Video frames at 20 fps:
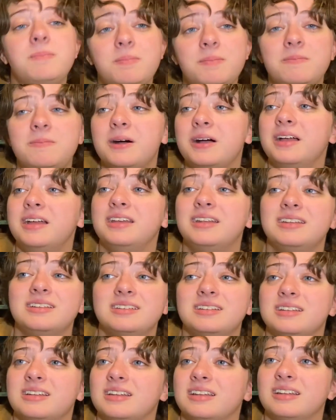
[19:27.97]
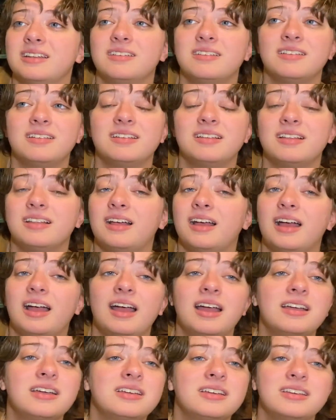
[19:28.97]
But
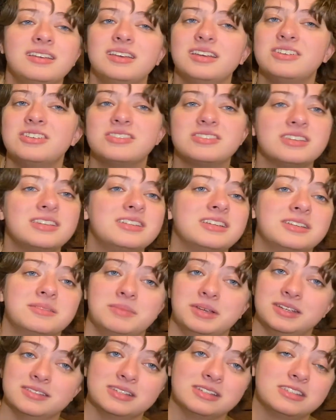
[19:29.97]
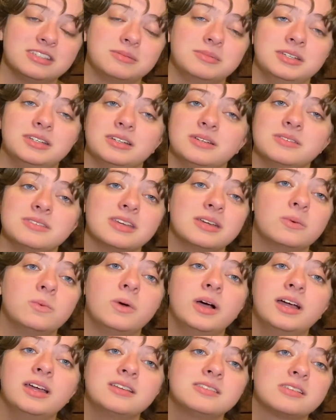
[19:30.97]
it didn't make sense to me. I was like,
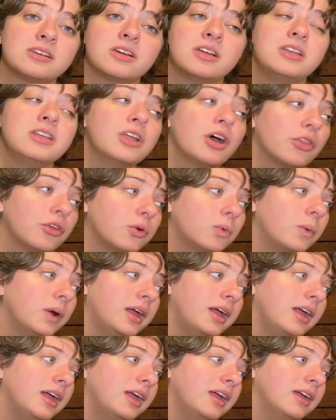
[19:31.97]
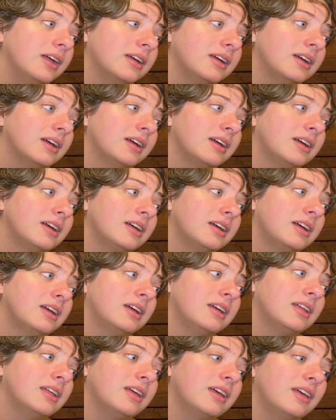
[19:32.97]
why is there another way
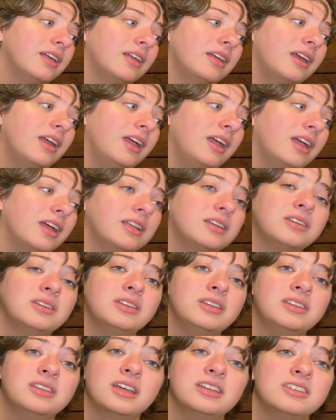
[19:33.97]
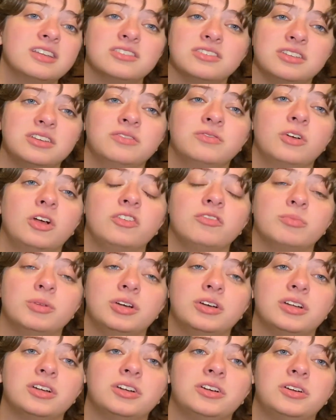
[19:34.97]
and that doesn't involve
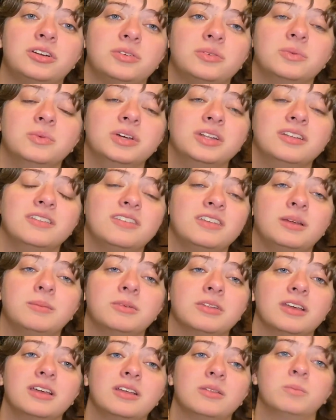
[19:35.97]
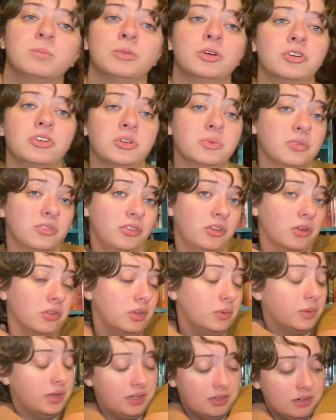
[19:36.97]
murder when it seemed like murder was the only
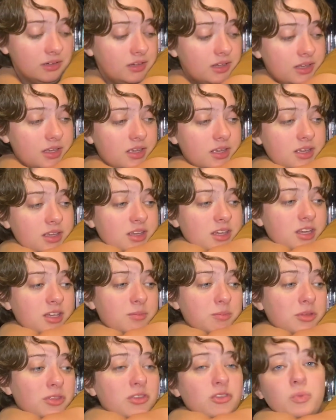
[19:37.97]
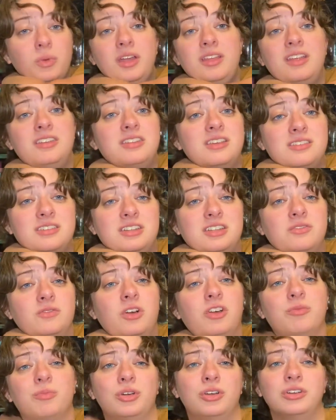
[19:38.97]
way? But this way that doesn't
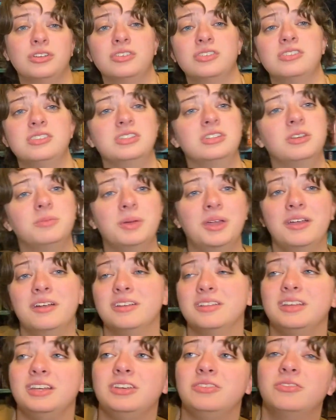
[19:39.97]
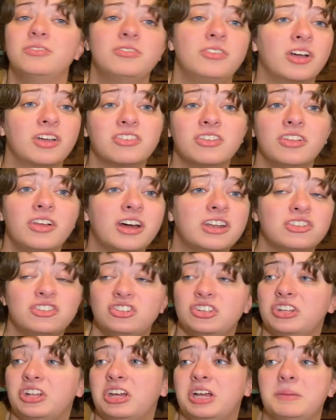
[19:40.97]
involve murder still apparently fucks a lot of
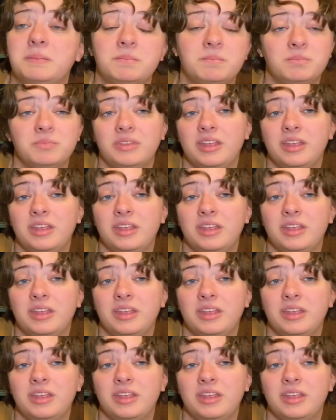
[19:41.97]
shit up.